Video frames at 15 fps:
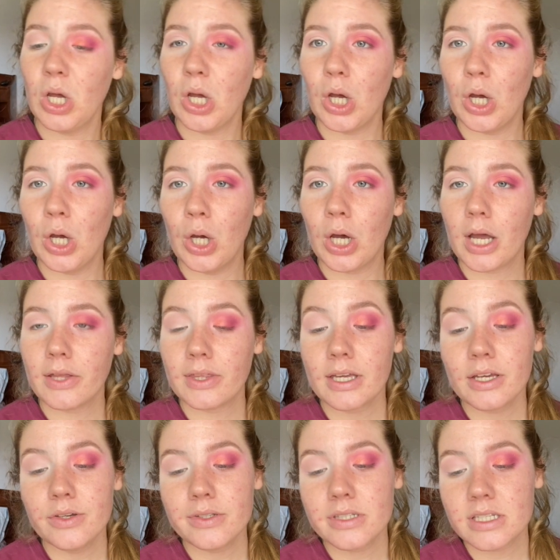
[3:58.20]
Oh, I think I
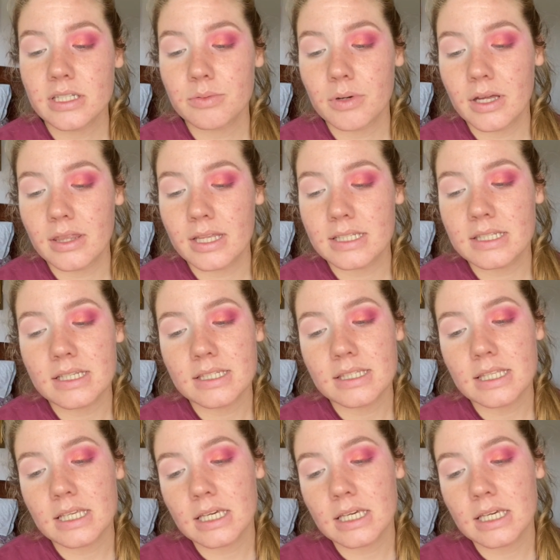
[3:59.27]
used this one. This is the